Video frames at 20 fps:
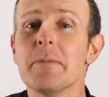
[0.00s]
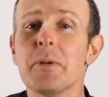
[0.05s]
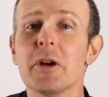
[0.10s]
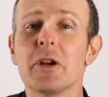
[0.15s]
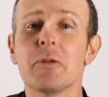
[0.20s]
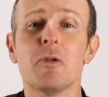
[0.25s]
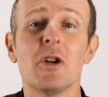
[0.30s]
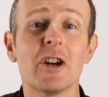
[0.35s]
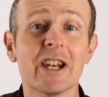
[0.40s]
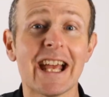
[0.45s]

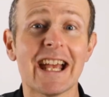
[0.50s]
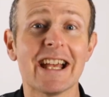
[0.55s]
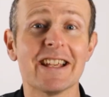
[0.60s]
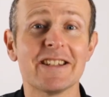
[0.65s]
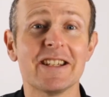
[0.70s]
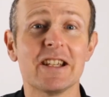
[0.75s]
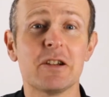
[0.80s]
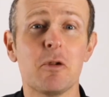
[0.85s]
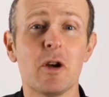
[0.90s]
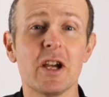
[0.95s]
about what
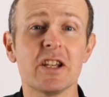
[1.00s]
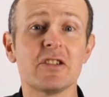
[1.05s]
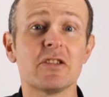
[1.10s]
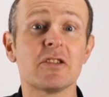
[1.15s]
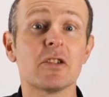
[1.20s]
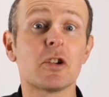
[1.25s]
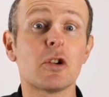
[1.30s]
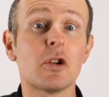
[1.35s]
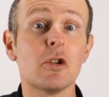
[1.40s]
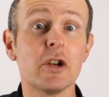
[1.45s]
essay questions
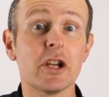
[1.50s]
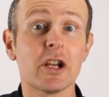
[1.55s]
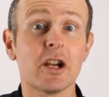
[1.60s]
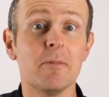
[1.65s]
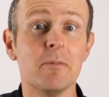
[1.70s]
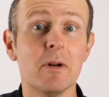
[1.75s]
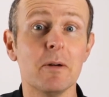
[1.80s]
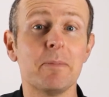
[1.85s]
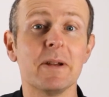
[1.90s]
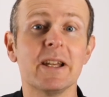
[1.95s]
are going to
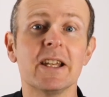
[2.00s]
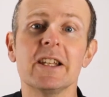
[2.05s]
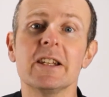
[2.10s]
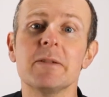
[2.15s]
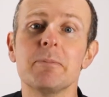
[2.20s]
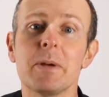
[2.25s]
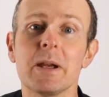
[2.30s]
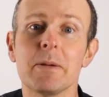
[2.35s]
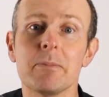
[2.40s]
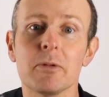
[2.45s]
come up
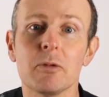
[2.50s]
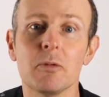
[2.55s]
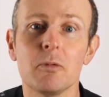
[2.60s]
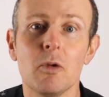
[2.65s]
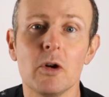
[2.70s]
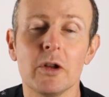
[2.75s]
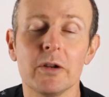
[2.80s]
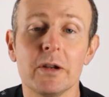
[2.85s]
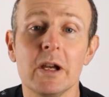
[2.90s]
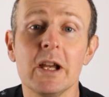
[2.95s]
in paper
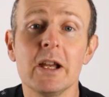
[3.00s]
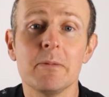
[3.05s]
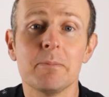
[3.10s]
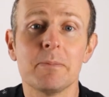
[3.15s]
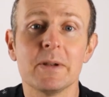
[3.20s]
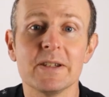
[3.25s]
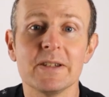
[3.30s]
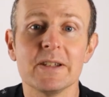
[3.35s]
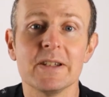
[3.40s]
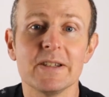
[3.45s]
1
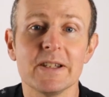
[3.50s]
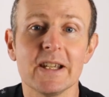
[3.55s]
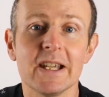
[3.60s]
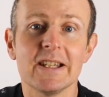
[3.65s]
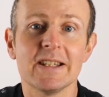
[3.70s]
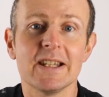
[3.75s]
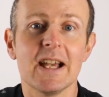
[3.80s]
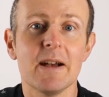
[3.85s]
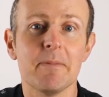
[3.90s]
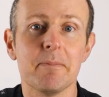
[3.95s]
business
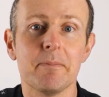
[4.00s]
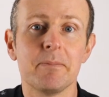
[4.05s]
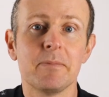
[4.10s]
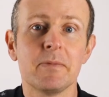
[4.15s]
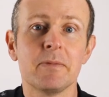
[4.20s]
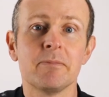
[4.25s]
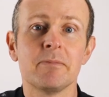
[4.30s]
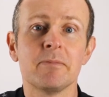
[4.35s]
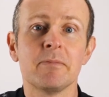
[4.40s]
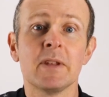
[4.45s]
exam.
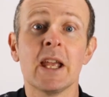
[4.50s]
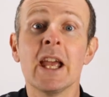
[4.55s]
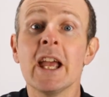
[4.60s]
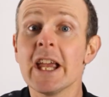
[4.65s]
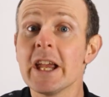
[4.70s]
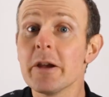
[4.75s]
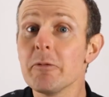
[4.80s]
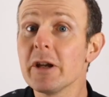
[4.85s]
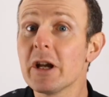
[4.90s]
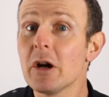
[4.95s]

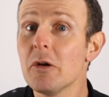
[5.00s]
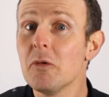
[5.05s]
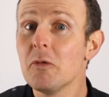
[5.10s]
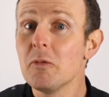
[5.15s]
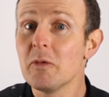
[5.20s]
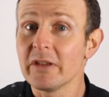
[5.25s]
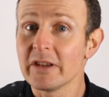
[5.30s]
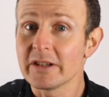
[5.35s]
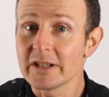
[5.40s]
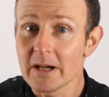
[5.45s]
Here we go
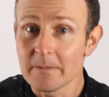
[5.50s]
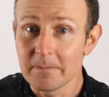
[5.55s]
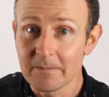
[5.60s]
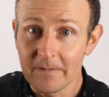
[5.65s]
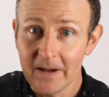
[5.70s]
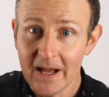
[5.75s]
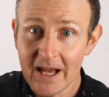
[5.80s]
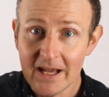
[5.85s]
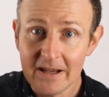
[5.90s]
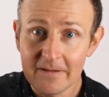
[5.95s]
with the top
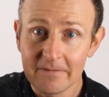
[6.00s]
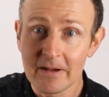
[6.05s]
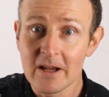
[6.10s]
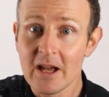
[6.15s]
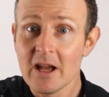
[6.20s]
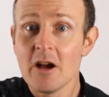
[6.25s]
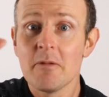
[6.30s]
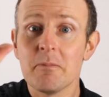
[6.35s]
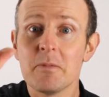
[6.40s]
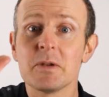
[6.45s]
5
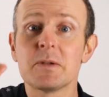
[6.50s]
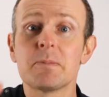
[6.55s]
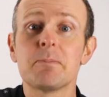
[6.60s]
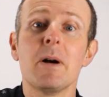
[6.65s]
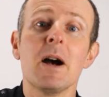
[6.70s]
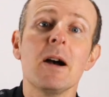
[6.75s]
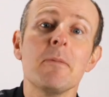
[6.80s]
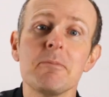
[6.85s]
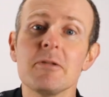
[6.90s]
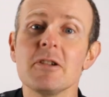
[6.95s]
most
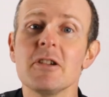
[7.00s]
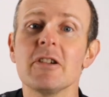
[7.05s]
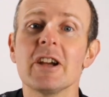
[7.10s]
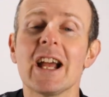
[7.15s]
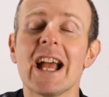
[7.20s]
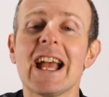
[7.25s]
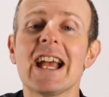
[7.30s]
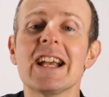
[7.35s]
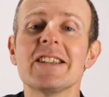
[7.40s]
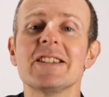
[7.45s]

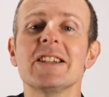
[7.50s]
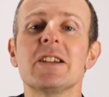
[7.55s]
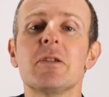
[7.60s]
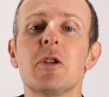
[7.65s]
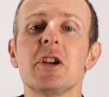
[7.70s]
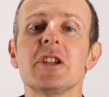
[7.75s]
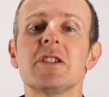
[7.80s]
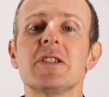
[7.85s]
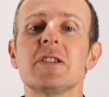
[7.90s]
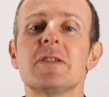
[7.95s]
popular essay
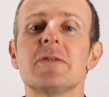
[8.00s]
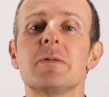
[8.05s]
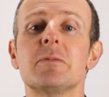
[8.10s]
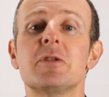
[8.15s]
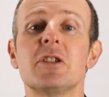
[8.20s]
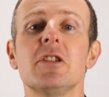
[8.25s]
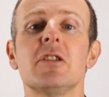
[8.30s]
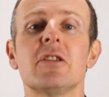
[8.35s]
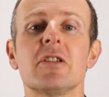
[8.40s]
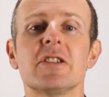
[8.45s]
questions from
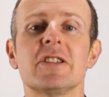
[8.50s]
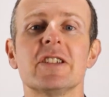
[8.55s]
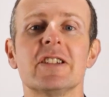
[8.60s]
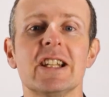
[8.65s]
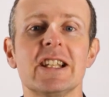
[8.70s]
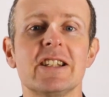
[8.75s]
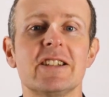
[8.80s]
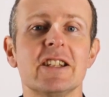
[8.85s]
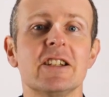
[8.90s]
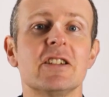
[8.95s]

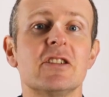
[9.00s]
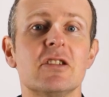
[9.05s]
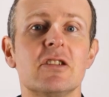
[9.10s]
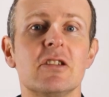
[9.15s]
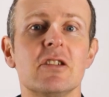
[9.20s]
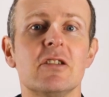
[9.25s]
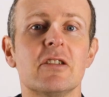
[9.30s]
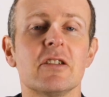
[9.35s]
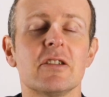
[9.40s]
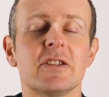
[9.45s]
2019 to
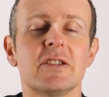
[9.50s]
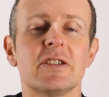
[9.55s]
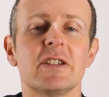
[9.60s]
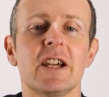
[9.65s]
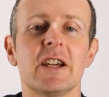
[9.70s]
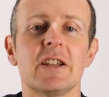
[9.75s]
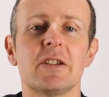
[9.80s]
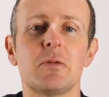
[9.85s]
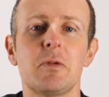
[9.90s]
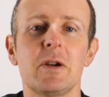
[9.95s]

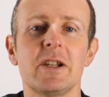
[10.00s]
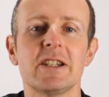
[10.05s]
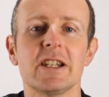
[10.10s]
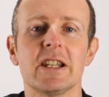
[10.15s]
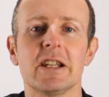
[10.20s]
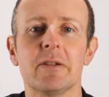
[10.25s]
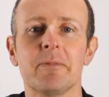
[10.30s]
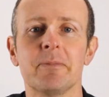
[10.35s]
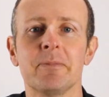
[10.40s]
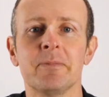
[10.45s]

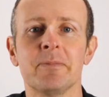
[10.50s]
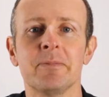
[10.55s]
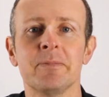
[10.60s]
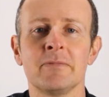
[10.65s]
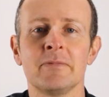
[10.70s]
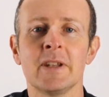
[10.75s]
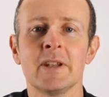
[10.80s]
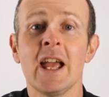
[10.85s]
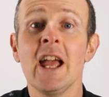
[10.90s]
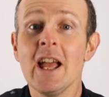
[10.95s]
2020.
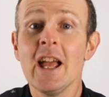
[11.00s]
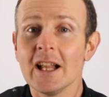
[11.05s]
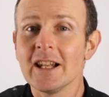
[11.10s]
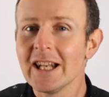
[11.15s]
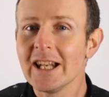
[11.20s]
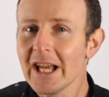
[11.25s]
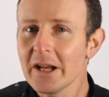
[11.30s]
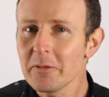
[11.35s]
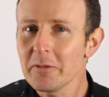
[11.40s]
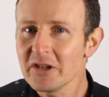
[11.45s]

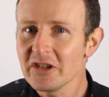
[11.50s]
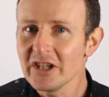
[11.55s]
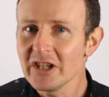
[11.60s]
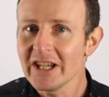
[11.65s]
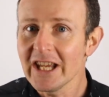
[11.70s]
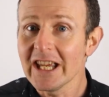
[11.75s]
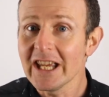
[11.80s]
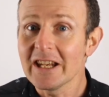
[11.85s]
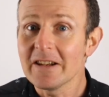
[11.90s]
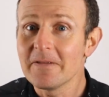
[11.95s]

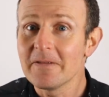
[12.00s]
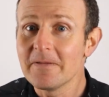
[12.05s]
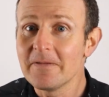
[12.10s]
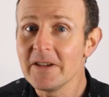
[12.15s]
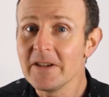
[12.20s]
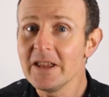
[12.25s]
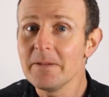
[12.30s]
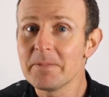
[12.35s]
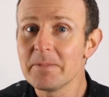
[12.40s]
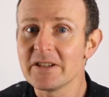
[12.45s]
Languishing in
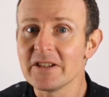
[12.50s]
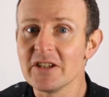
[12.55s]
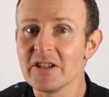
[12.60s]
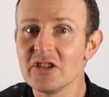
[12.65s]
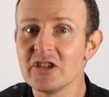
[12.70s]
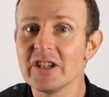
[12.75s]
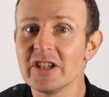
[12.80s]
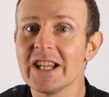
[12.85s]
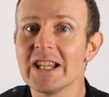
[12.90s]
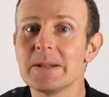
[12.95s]
5th
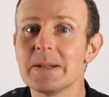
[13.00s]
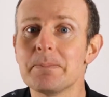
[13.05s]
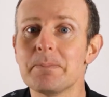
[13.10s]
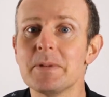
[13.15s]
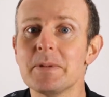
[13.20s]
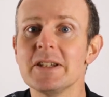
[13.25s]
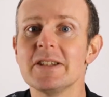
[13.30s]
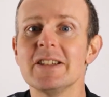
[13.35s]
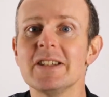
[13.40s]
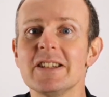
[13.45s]
position, it's
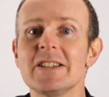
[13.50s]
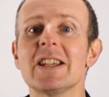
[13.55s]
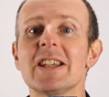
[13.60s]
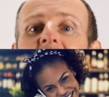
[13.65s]
business